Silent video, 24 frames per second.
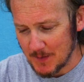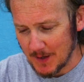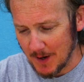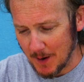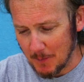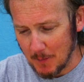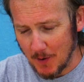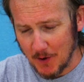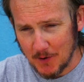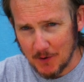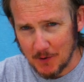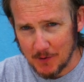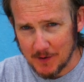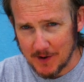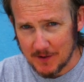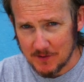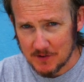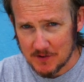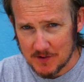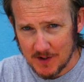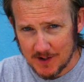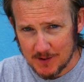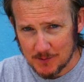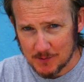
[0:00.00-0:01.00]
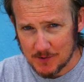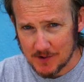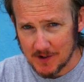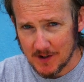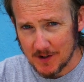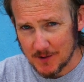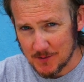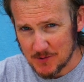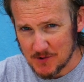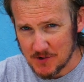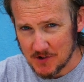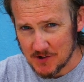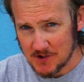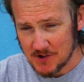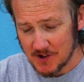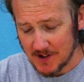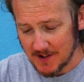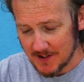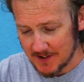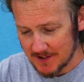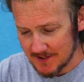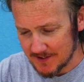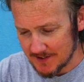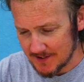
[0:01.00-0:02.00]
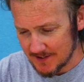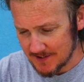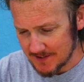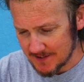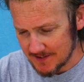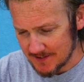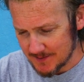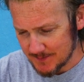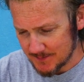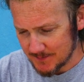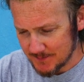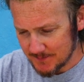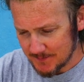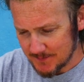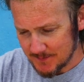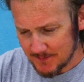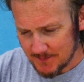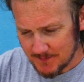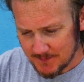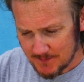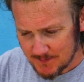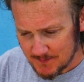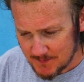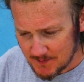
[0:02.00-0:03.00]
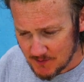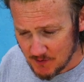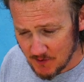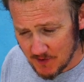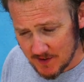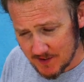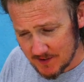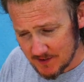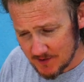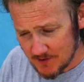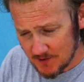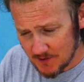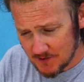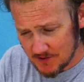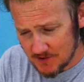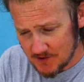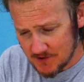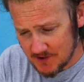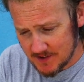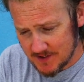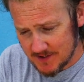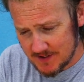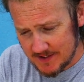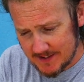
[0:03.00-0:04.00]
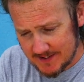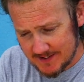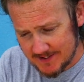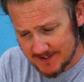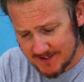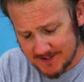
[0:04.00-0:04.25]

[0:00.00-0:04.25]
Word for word: I might not give snails a go just yet. Cretan sausages.